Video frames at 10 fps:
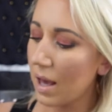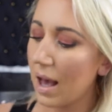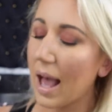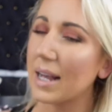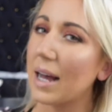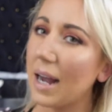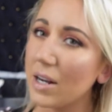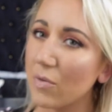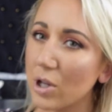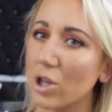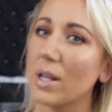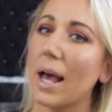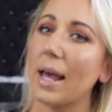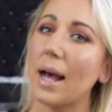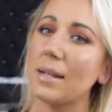I kind of wish that
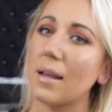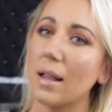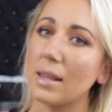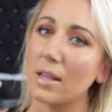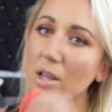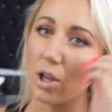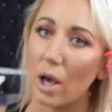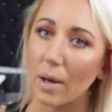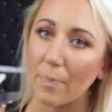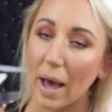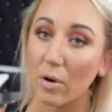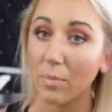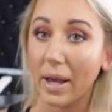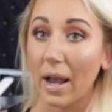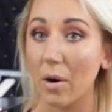I had done this look back when
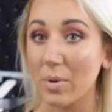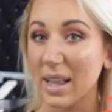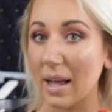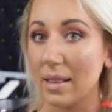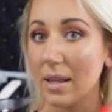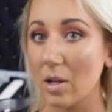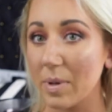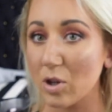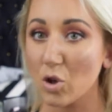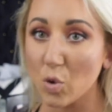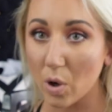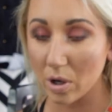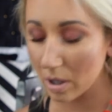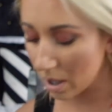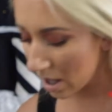my hair was like a little bit shorter,